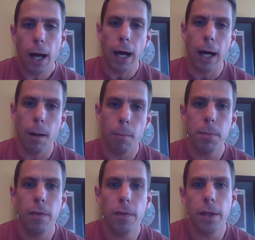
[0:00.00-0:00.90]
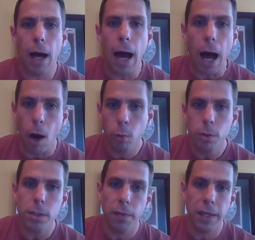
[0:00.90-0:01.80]
Um, the
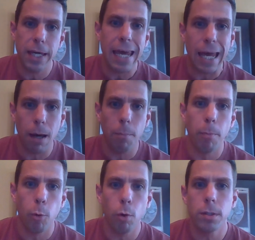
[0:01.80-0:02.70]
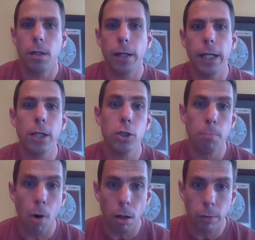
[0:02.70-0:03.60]
house and the camp both start getting
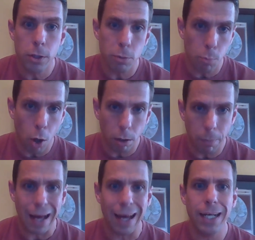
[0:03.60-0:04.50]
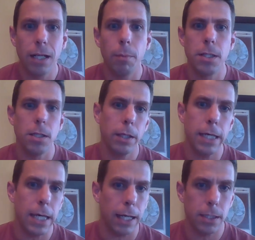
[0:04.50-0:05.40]
smaller and smaller behind him until he
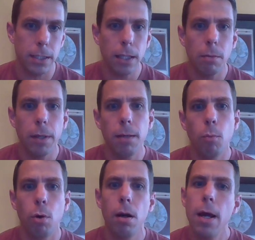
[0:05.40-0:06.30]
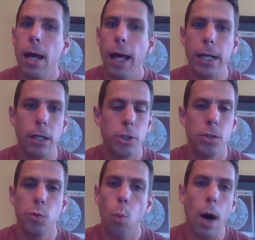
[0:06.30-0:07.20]
can't see them anymore, and then there's
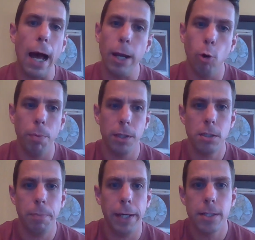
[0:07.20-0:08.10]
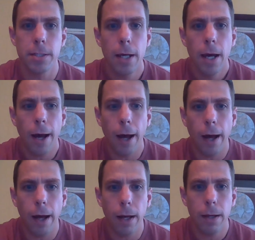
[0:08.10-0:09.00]
just wide open space
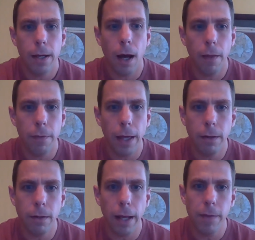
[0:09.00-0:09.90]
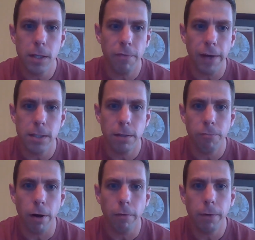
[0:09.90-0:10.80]
uh, on and and this fence
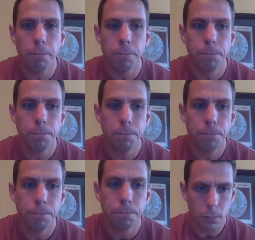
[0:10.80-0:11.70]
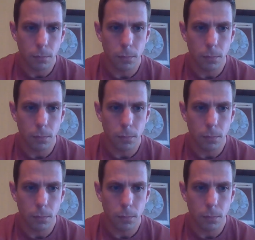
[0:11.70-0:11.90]
in front of him.